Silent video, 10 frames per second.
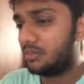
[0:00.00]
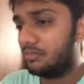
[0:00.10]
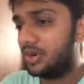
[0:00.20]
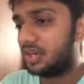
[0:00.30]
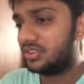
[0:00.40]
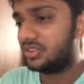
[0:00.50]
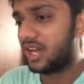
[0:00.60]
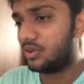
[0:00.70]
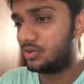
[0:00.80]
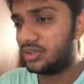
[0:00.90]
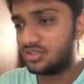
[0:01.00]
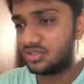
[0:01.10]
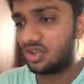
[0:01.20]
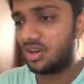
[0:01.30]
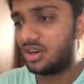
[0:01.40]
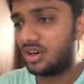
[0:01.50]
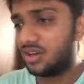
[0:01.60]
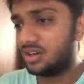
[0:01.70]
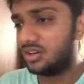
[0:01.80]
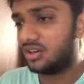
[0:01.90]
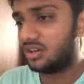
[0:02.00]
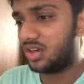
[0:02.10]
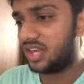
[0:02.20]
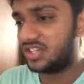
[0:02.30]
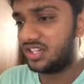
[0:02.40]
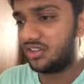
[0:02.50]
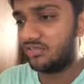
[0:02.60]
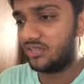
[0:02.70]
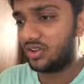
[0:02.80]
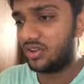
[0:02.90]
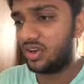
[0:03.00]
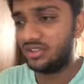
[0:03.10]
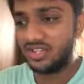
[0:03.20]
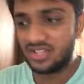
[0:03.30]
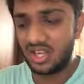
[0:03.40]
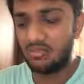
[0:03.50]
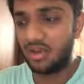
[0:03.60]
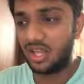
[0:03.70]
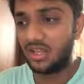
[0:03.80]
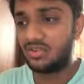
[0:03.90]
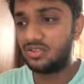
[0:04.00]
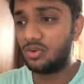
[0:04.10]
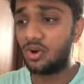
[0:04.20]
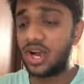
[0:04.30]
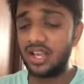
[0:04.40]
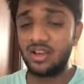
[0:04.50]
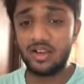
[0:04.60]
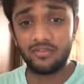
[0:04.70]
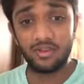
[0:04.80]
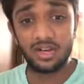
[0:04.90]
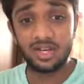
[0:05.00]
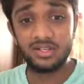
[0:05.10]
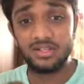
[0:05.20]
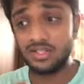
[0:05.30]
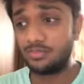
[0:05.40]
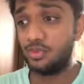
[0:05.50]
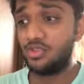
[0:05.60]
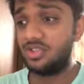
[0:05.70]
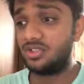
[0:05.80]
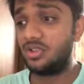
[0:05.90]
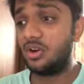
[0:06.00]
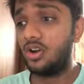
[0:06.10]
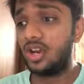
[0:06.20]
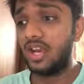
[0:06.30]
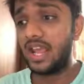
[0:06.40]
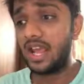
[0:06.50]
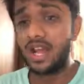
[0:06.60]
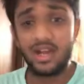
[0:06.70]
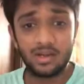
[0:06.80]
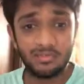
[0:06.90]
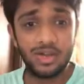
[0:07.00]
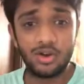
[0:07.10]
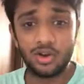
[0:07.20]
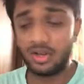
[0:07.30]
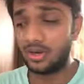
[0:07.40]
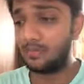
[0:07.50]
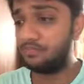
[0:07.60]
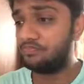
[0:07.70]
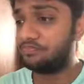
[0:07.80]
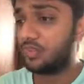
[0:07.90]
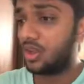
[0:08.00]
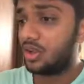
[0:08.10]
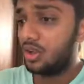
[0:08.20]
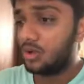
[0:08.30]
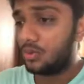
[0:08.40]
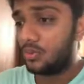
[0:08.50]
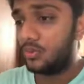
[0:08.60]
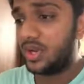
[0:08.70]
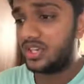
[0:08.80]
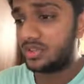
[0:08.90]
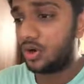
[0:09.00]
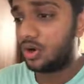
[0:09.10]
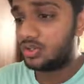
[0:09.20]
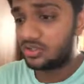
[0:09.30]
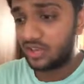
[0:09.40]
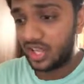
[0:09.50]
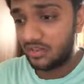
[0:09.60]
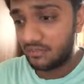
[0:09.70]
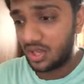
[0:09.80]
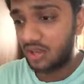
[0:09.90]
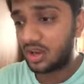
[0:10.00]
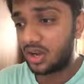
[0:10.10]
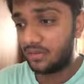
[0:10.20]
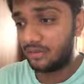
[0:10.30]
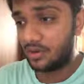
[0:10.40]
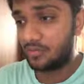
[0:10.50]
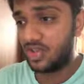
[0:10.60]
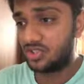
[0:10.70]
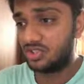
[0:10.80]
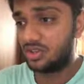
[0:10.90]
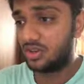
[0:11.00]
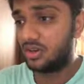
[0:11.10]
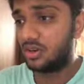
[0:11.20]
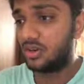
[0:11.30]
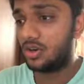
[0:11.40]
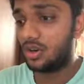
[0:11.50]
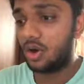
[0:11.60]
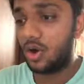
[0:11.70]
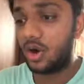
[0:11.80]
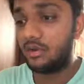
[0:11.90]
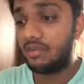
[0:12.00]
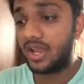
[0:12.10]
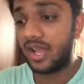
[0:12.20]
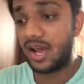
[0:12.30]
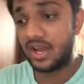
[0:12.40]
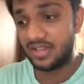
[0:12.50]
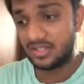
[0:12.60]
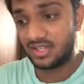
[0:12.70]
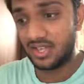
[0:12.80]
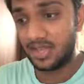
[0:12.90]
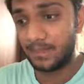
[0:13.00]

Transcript: But that was not achieved on the same day. So I converted this position on an NRML order, which also gave me a confirmation on my RSI.